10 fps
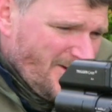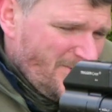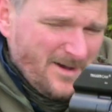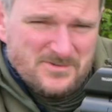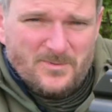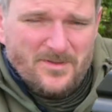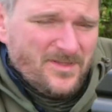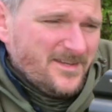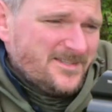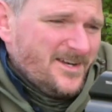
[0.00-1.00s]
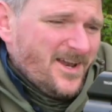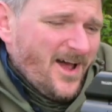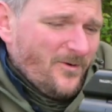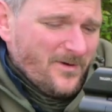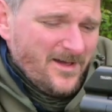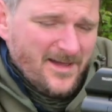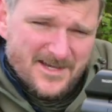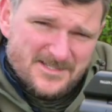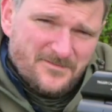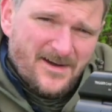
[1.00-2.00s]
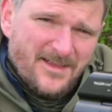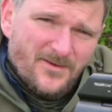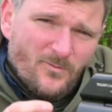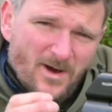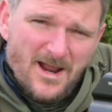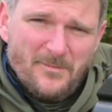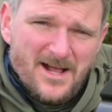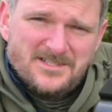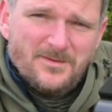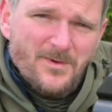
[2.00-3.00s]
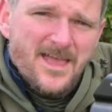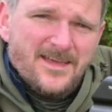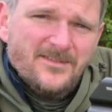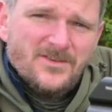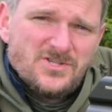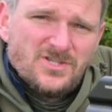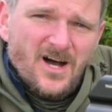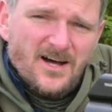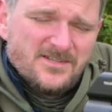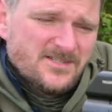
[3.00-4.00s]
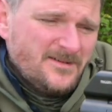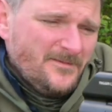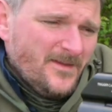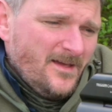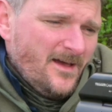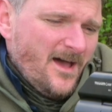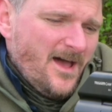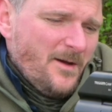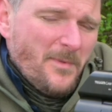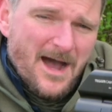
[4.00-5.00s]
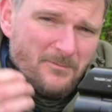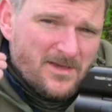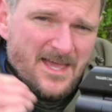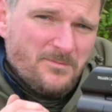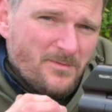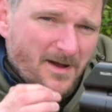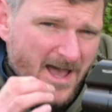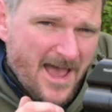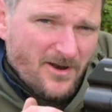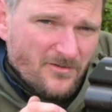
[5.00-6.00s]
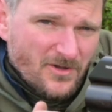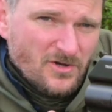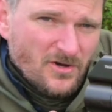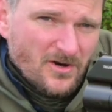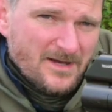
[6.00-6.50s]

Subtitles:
Perhaps one thing to note is the fact that when I'm actually making the shots, I'm keeping my head on the gun.